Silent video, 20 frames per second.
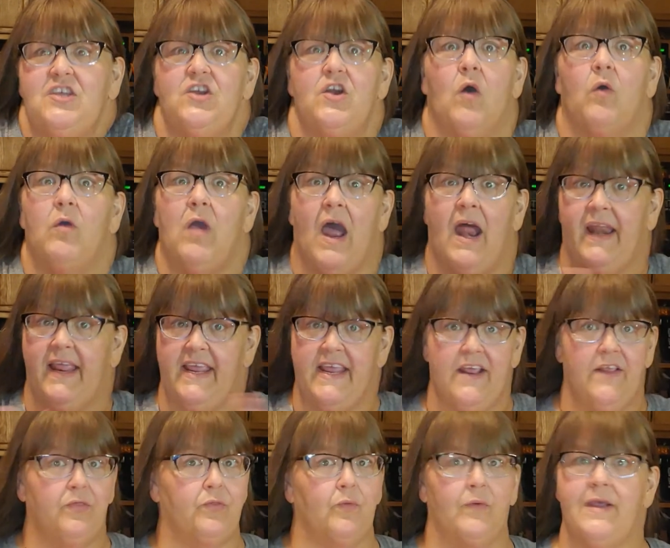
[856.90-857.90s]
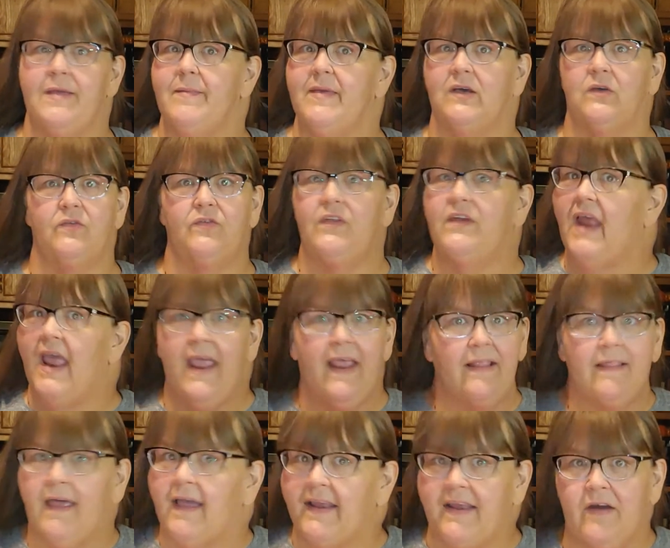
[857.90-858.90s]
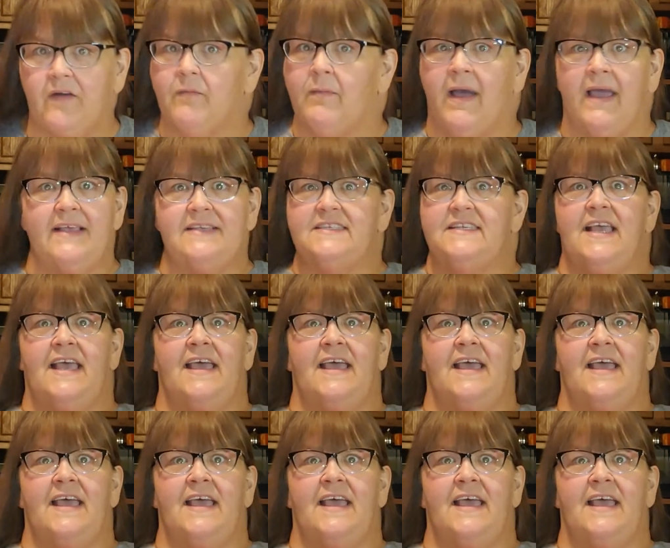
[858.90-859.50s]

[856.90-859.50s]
You don't gotta eat 3 meals a day like everybody says.